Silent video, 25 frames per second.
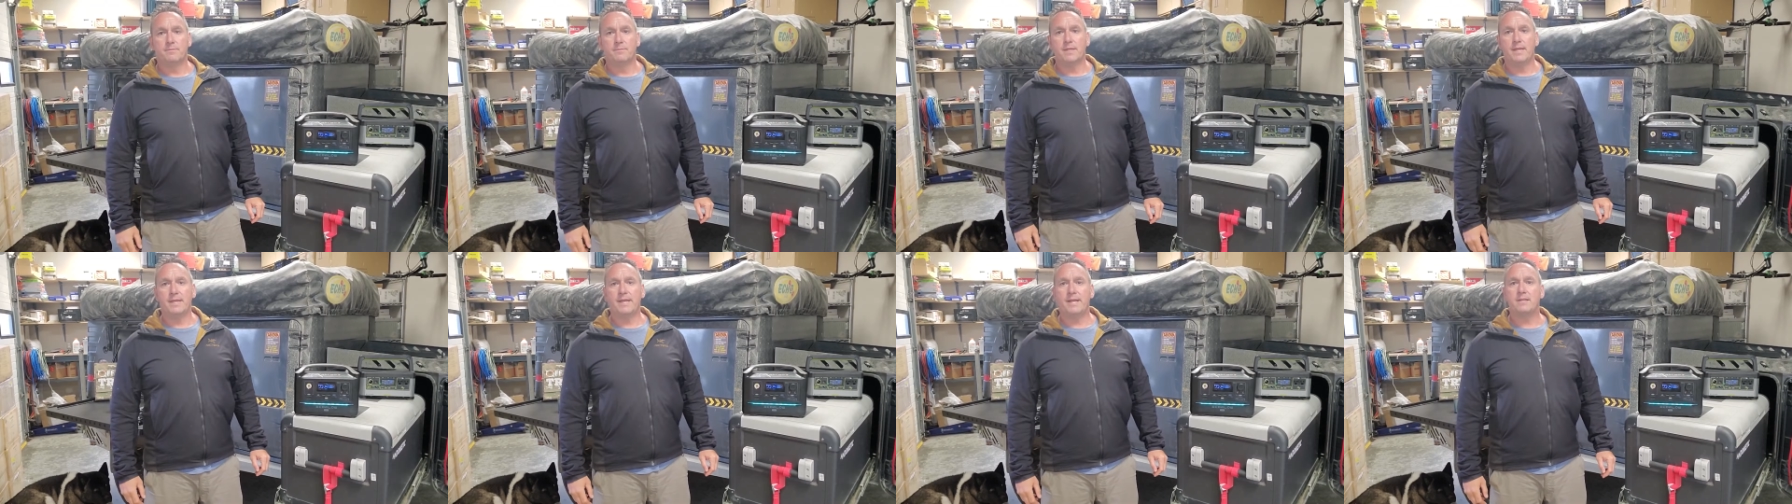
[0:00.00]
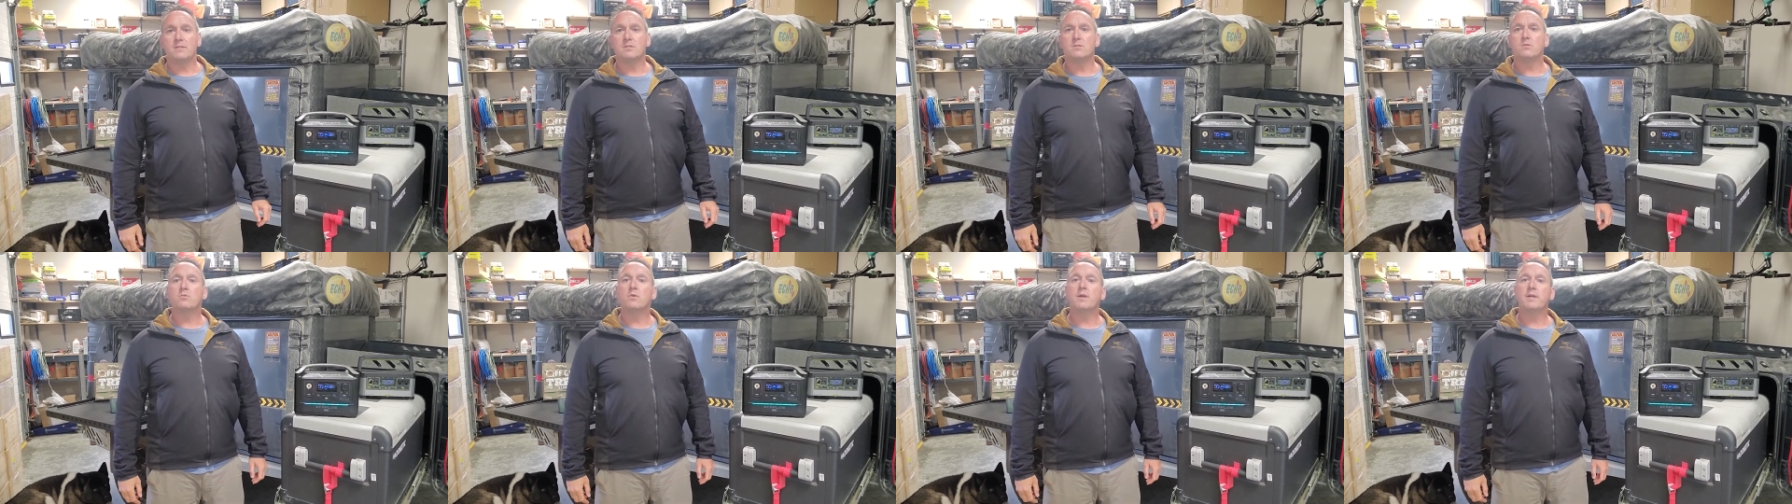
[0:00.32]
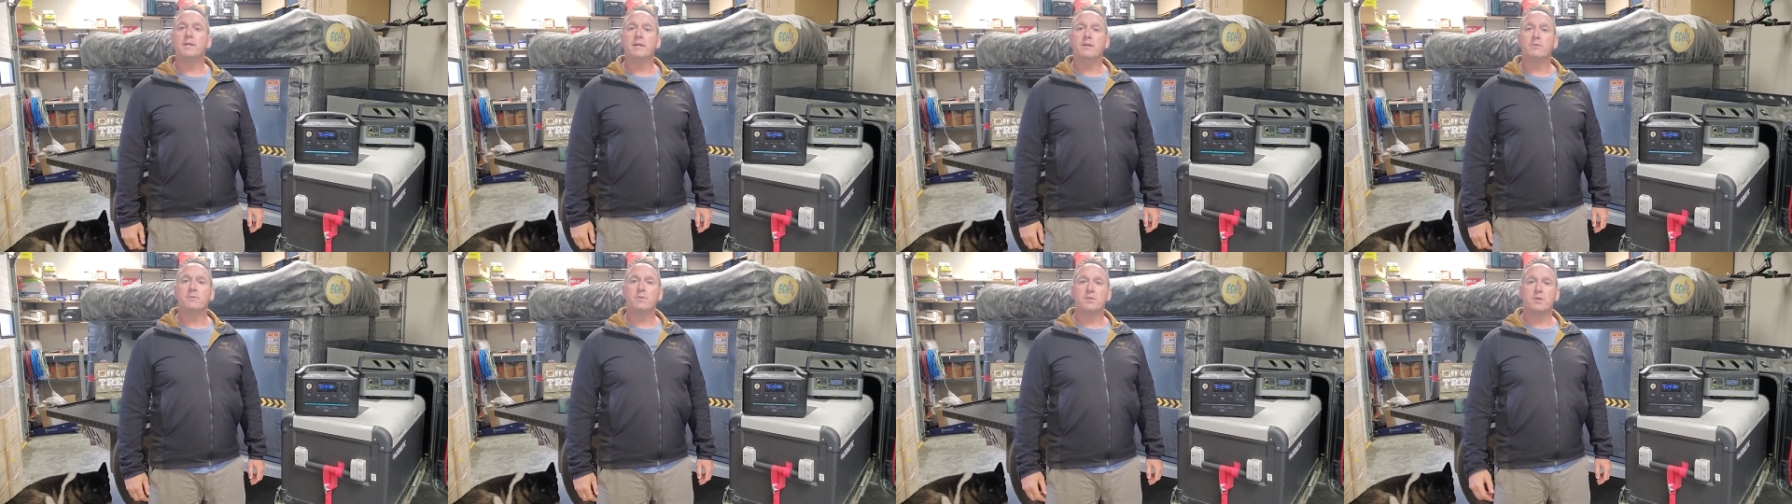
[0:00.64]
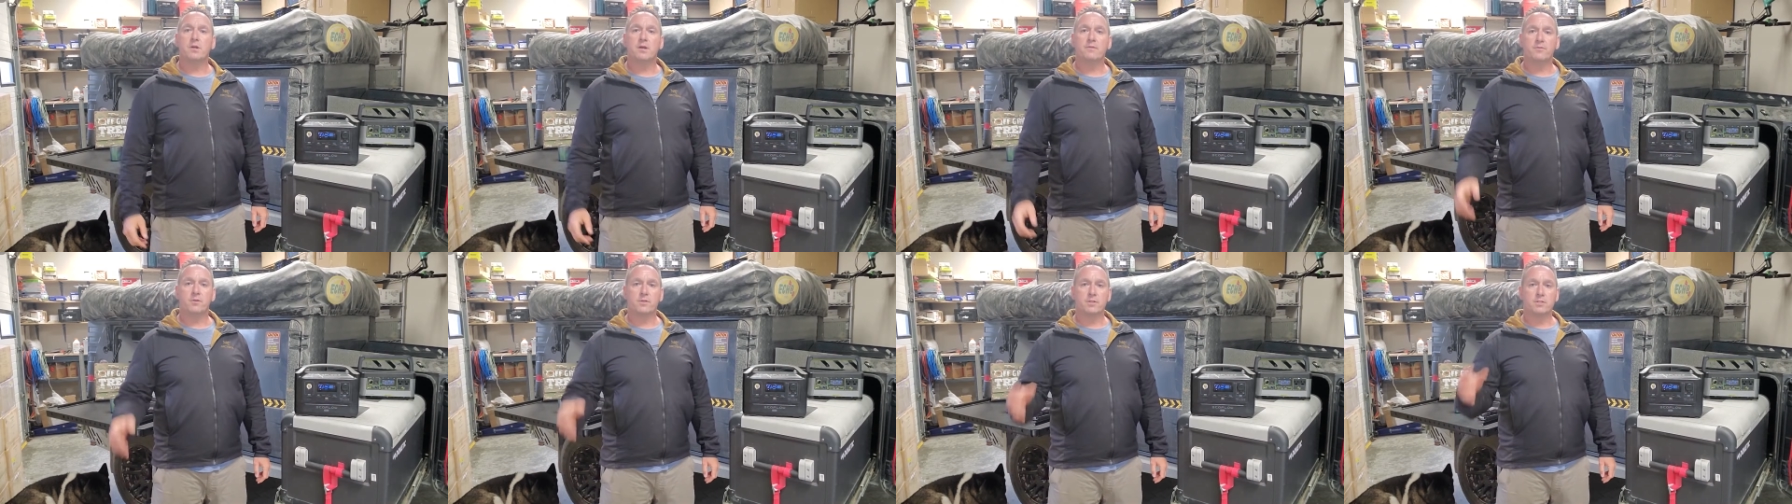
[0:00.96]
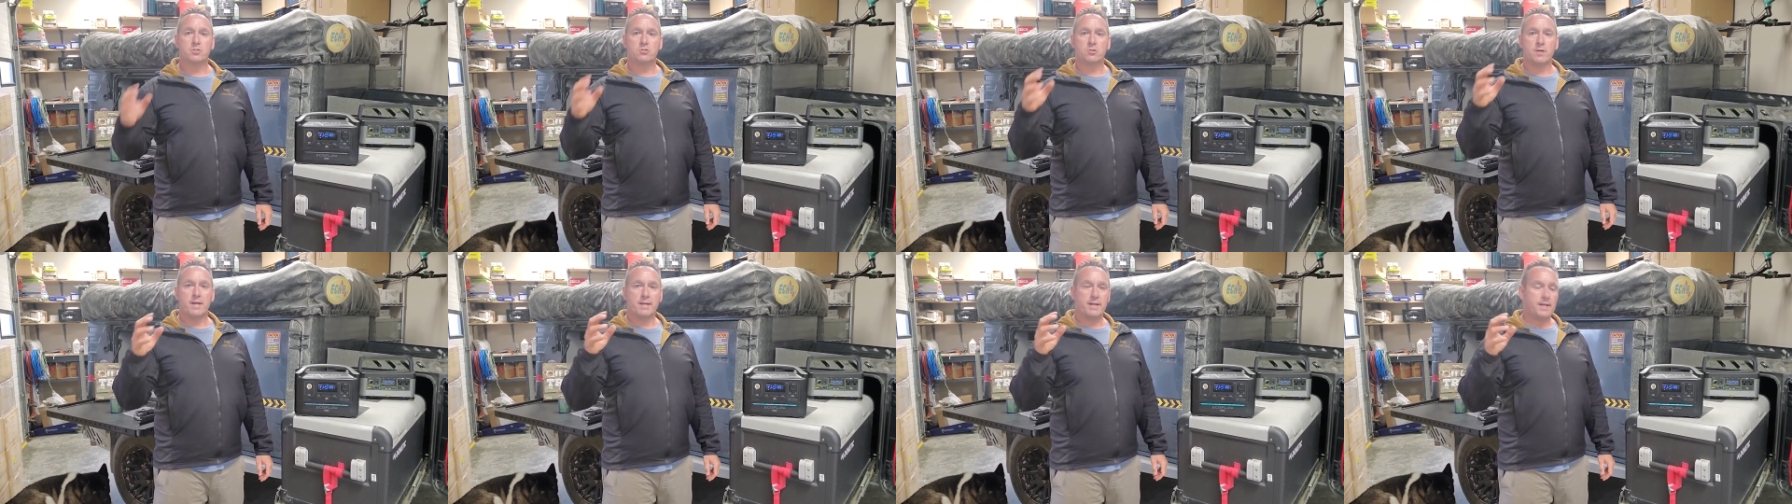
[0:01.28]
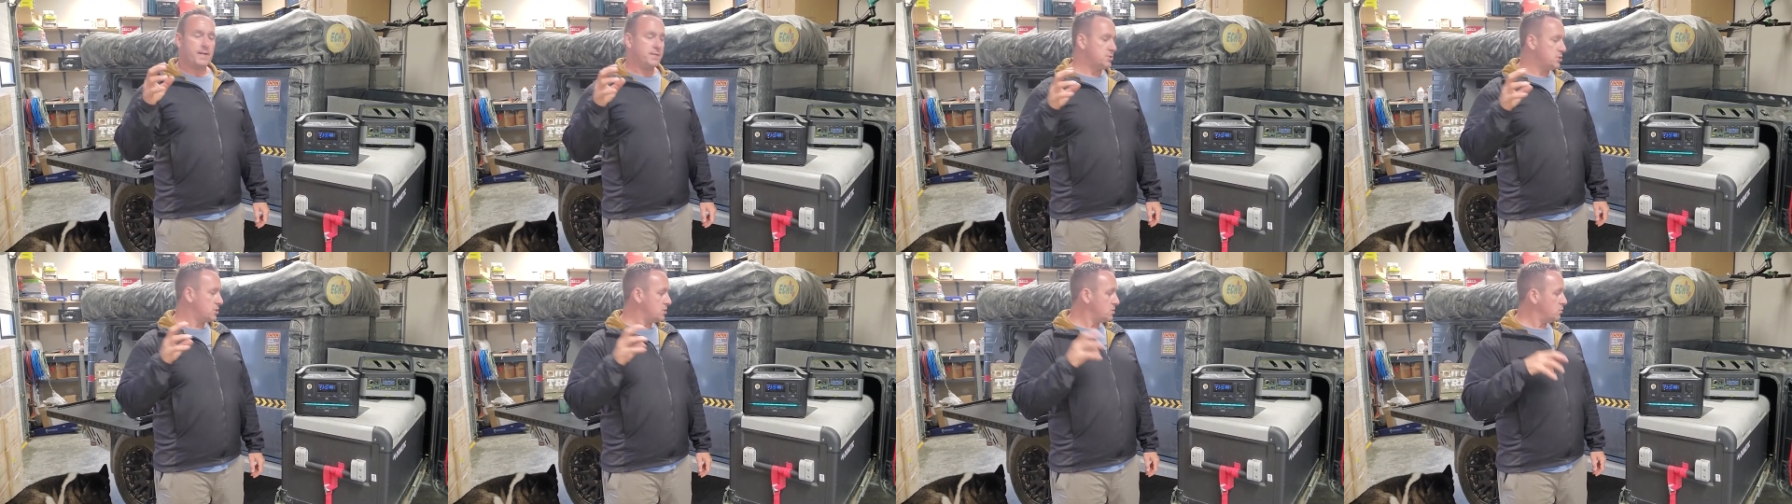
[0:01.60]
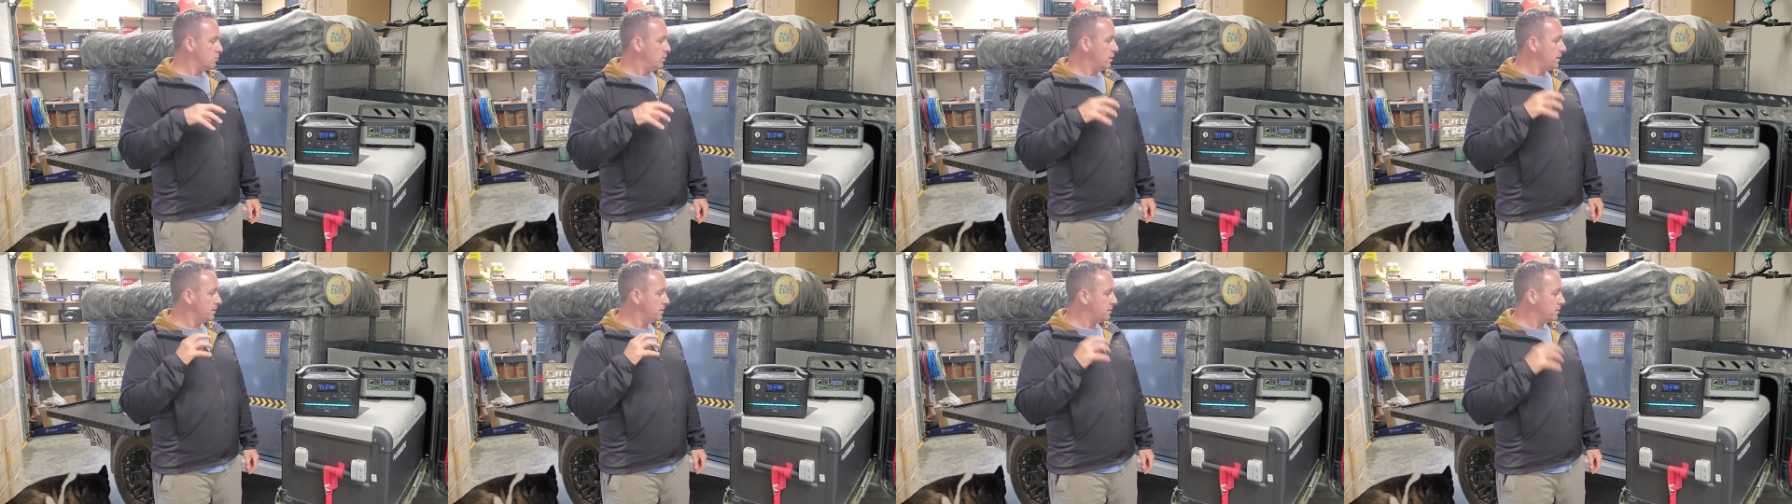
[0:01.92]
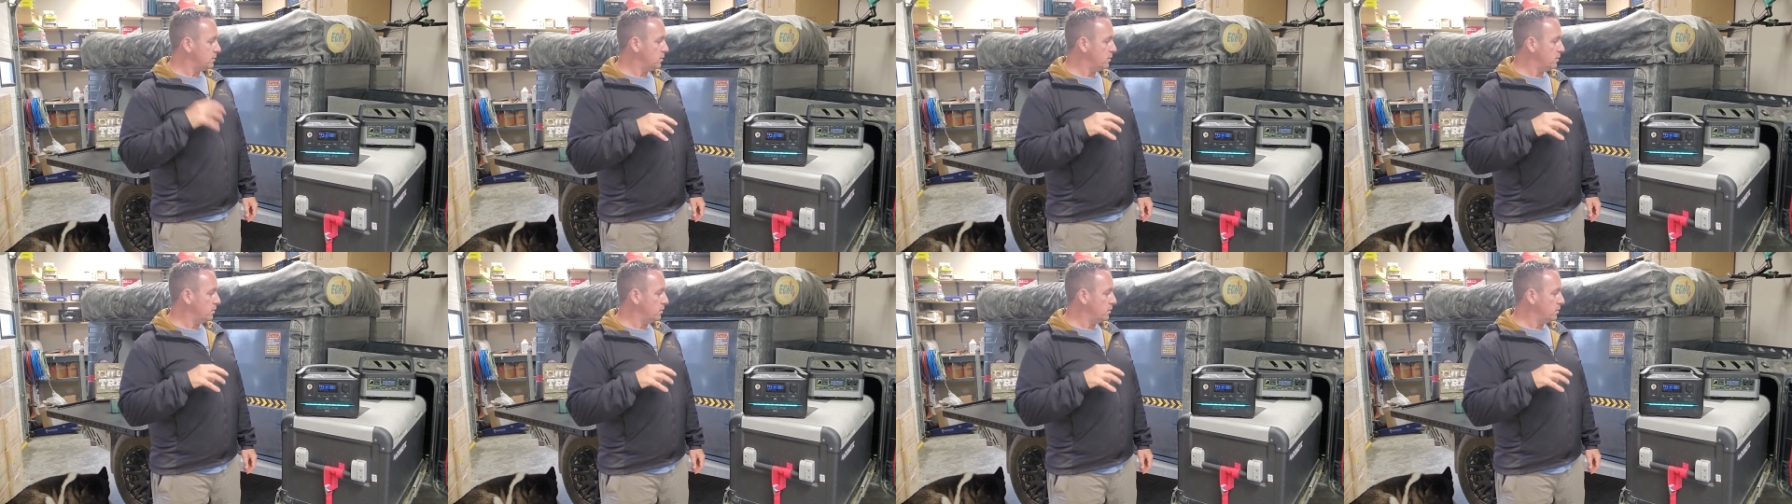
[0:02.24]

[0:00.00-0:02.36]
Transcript: Hey guys, Rennie here with Off Grid Trek. I just wanted to